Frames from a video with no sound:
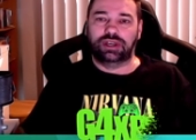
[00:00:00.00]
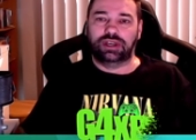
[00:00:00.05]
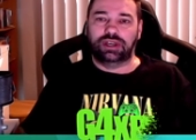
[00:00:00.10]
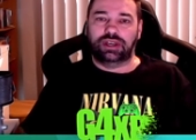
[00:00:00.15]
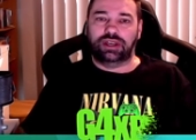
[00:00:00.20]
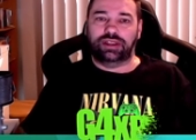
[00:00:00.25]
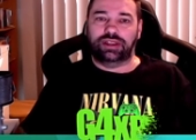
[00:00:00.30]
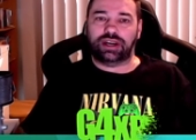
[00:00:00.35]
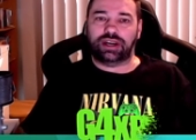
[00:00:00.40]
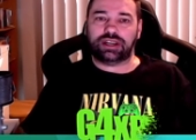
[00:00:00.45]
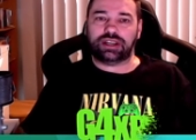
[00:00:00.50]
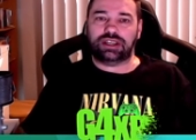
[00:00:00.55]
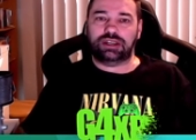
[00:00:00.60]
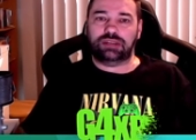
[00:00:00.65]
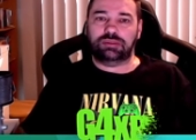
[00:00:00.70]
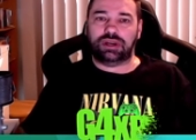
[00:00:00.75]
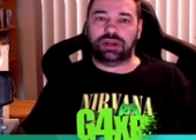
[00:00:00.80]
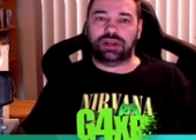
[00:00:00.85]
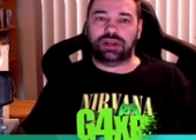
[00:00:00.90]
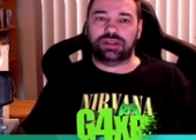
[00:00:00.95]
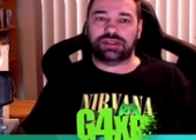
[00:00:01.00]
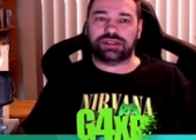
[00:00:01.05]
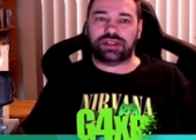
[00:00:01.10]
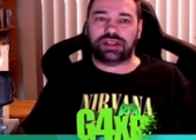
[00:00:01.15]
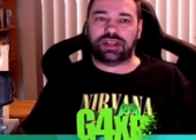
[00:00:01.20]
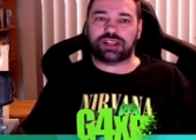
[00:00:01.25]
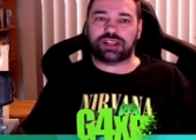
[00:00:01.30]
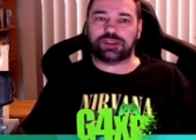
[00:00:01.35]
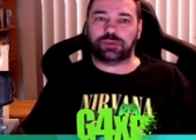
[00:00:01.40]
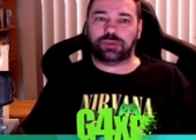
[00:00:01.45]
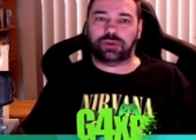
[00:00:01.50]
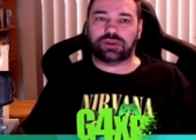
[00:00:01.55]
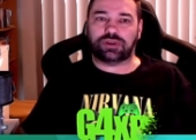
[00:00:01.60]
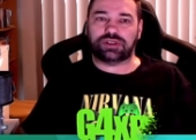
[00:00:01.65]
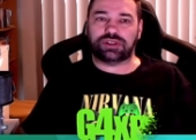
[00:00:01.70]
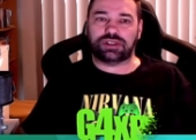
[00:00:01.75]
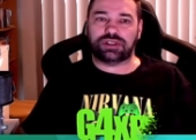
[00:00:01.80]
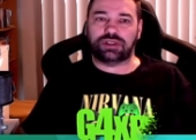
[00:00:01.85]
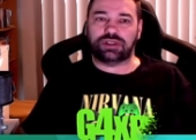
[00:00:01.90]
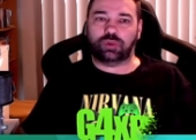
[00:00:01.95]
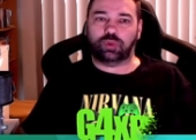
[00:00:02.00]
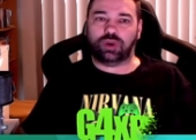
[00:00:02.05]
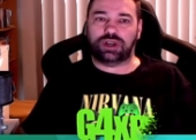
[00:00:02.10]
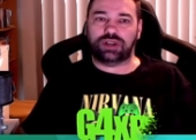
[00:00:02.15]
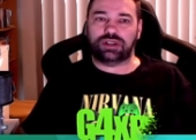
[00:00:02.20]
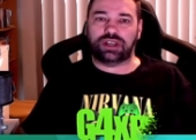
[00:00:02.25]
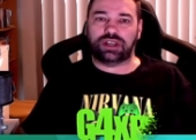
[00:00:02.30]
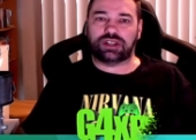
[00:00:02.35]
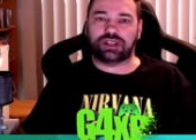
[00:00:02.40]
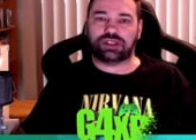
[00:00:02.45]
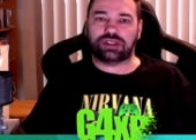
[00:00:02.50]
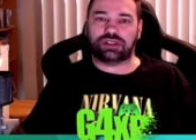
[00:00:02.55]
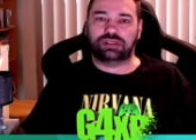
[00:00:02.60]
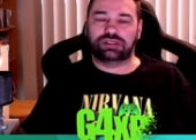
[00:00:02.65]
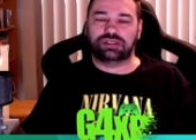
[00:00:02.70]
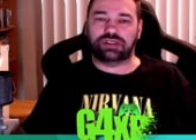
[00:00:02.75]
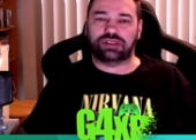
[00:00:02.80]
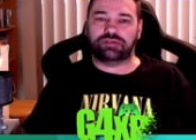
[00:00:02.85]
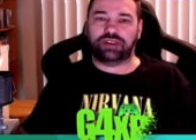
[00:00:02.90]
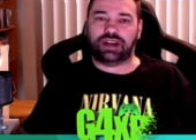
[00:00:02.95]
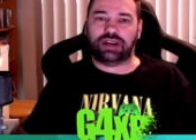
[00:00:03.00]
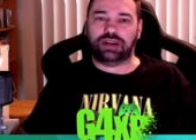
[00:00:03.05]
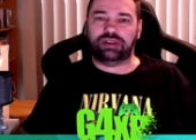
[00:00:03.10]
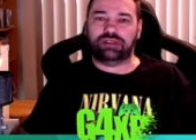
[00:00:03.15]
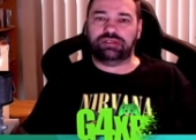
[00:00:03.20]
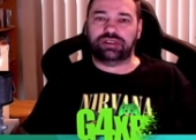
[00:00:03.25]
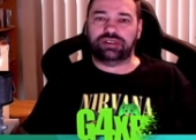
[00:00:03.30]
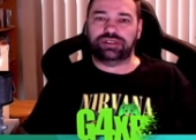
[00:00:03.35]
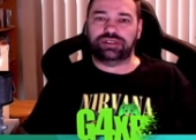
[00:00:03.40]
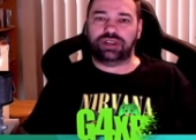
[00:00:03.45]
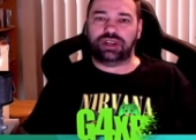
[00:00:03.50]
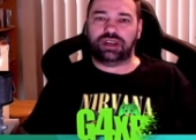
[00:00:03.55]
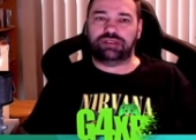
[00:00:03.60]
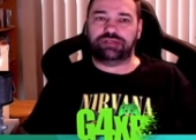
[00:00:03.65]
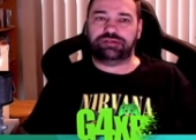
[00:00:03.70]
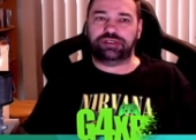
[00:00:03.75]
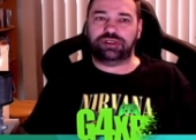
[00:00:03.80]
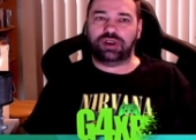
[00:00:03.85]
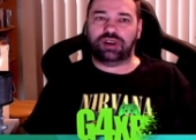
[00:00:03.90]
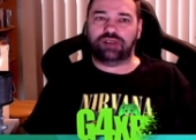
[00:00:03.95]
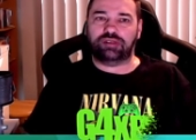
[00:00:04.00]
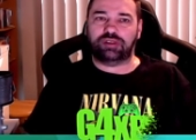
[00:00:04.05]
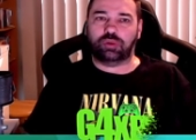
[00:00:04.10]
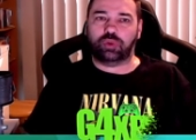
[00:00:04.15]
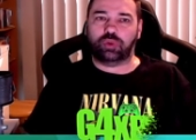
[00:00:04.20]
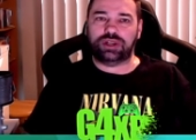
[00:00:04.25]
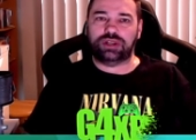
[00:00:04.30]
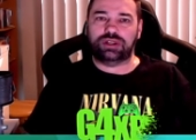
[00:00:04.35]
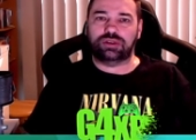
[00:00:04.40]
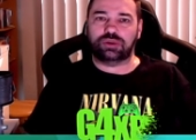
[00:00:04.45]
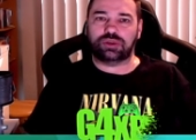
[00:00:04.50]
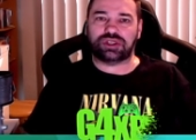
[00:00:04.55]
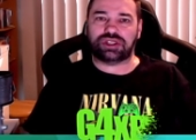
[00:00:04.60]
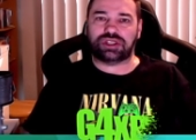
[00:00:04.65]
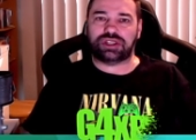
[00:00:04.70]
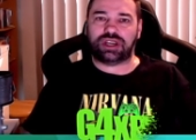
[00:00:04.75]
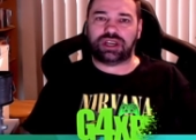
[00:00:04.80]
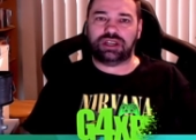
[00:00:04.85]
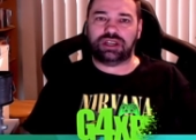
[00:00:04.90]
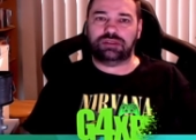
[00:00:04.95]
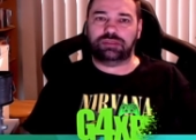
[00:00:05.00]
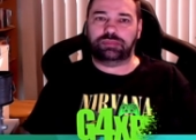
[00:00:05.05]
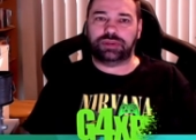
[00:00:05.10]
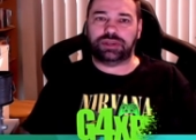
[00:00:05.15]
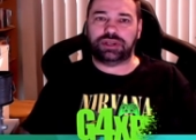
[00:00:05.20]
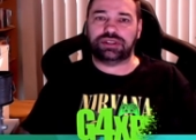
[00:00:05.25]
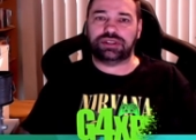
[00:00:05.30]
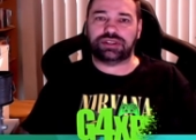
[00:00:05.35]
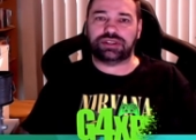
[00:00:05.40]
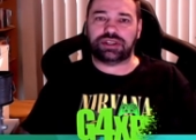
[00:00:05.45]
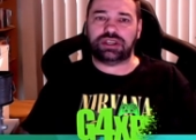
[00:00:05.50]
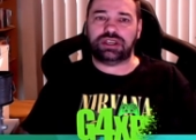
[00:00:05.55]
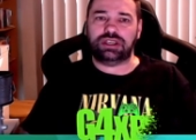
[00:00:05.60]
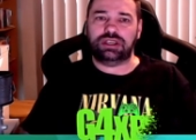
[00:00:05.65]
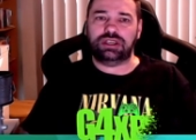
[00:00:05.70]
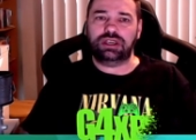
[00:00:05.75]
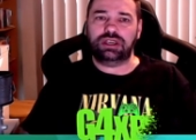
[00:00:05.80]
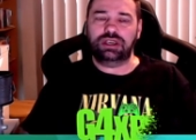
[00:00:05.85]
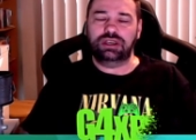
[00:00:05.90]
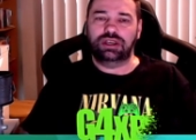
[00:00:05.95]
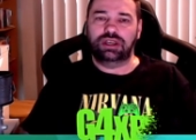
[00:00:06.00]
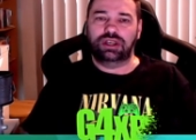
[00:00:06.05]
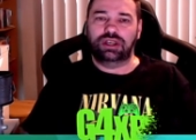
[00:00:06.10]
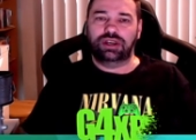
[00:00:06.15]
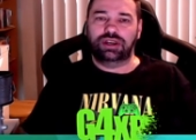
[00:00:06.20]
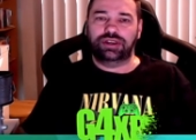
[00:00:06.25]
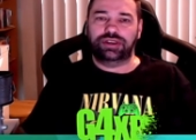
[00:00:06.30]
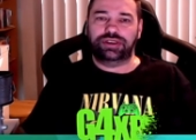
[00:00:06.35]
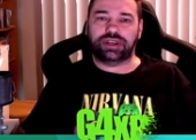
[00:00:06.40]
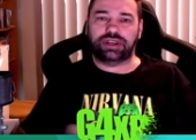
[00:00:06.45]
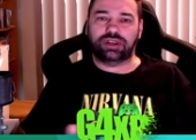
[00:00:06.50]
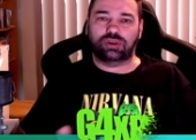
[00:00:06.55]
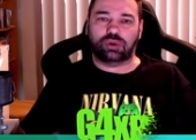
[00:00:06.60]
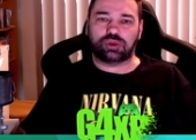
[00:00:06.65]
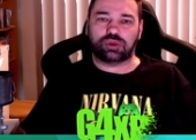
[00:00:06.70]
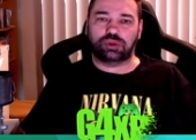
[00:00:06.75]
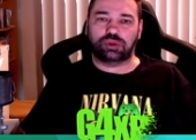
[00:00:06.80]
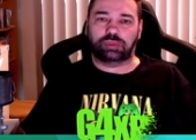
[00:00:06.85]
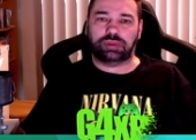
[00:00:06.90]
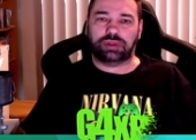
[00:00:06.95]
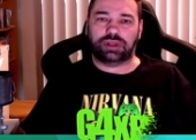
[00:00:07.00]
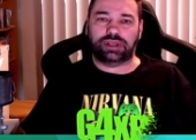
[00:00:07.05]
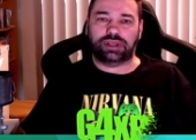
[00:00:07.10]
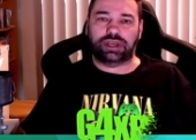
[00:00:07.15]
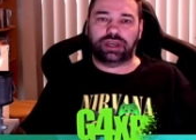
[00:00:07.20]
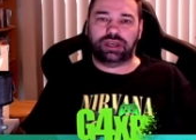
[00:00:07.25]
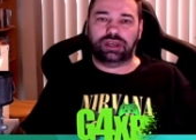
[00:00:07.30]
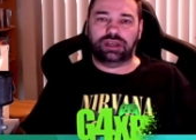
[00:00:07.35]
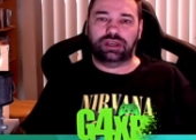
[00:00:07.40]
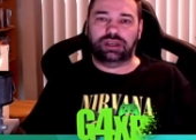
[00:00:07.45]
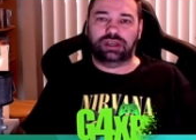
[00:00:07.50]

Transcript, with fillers: that game is an Xbox One exclusive. However, if you have a Windows 10 PC, you can also play it